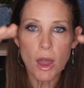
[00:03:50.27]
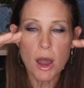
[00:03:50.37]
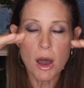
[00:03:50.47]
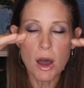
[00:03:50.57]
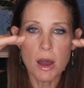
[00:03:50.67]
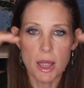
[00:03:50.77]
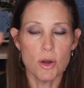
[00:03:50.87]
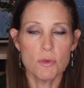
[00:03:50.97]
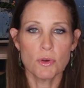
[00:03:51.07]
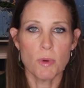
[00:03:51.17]
I
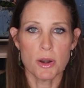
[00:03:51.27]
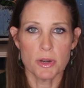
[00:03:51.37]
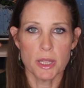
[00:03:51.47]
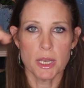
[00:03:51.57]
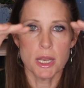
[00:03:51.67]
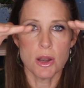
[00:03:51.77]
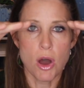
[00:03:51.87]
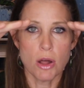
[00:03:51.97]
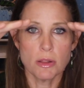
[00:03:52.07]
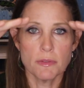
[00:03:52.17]
overwatered it, and
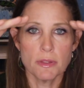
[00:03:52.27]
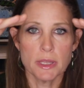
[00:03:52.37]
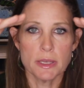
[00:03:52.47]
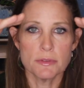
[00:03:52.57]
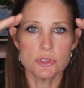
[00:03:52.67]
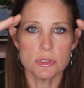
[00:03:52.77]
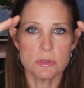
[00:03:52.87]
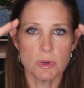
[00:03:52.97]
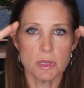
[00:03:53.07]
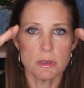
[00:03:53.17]
all of the leaves just
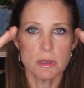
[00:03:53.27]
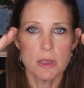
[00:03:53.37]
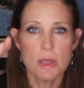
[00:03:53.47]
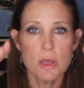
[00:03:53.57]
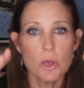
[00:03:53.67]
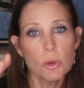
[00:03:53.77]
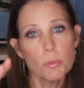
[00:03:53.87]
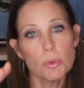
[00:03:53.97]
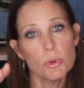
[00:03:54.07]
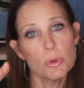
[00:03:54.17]
went
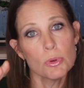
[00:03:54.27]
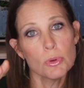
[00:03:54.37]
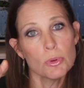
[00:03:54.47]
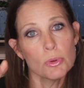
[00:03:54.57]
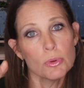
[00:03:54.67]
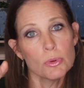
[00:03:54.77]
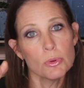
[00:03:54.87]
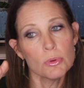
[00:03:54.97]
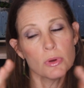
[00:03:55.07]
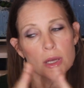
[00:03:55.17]

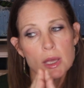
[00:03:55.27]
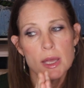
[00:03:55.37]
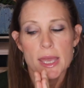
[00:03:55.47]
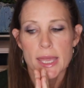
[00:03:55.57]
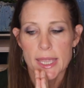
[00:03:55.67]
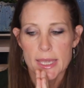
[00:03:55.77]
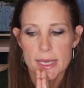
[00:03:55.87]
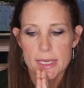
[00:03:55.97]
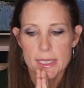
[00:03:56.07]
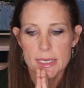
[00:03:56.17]
poo,
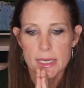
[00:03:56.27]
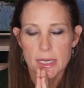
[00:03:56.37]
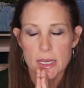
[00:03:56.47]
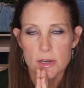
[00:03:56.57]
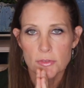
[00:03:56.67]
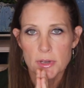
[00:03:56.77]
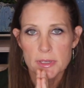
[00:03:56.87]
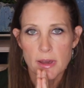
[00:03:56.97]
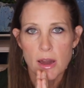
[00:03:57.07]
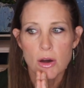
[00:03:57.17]
and I kind of
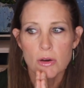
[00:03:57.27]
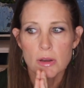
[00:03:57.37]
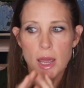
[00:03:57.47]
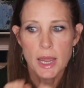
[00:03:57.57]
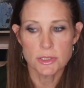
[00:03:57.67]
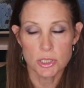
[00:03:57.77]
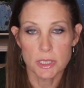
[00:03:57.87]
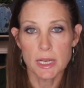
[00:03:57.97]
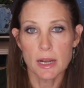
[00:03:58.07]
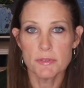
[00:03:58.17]
freaked out. I took
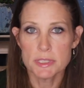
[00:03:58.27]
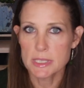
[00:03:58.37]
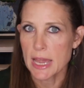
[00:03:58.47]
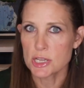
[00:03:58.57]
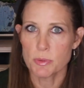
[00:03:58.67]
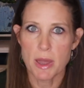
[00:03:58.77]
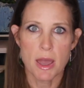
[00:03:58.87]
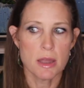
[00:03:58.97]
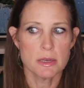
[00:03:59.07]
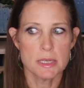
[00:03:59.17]
it out of its cache
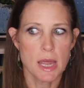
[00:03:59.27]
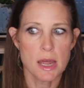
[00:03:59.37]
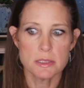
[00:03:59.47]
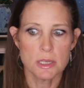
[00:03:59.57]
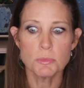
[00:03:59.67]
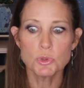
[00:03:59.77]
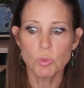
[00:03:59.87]
pot, dumped